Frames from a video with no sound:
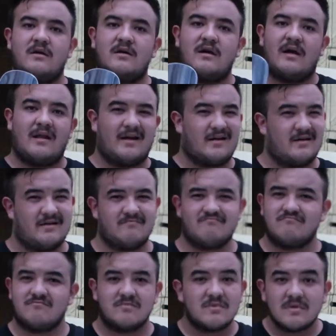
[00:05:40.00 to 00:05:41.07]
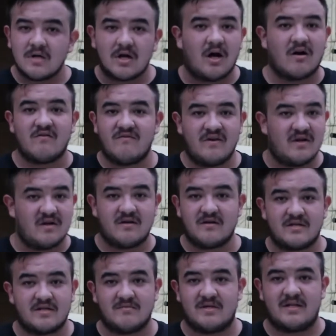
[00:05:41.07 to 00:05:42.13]
at like a Carvel or
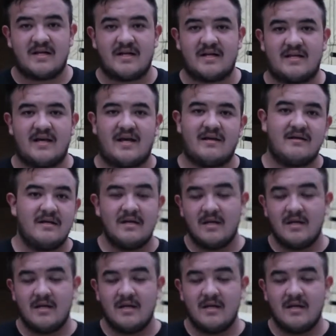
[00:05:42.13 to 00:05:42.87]
something like that.